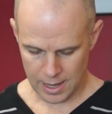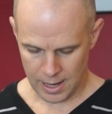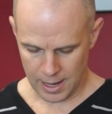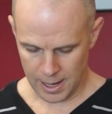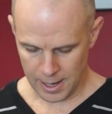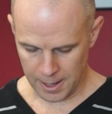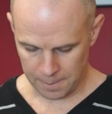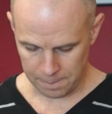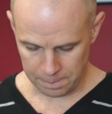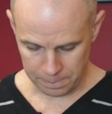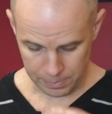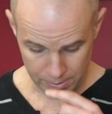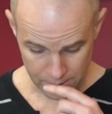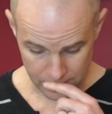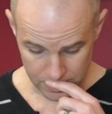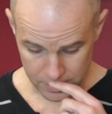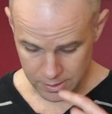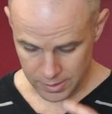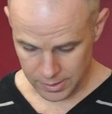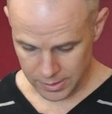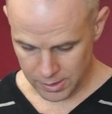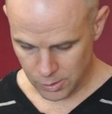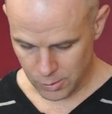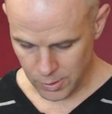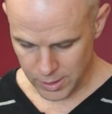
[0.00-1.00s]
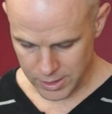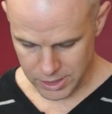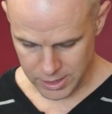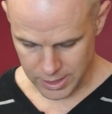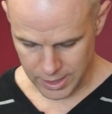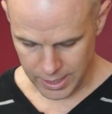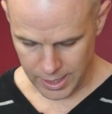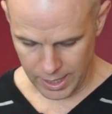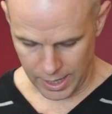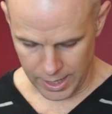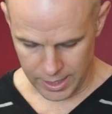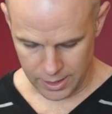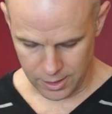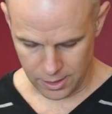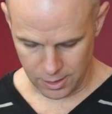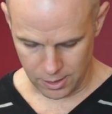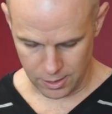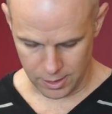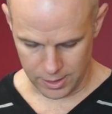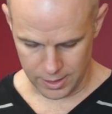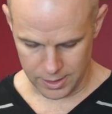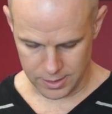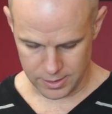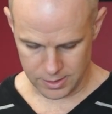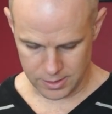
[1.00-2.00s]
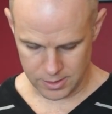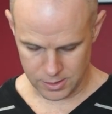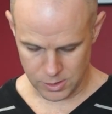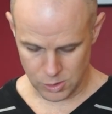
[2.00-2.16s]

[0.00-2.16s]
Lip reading: Another question I got here is,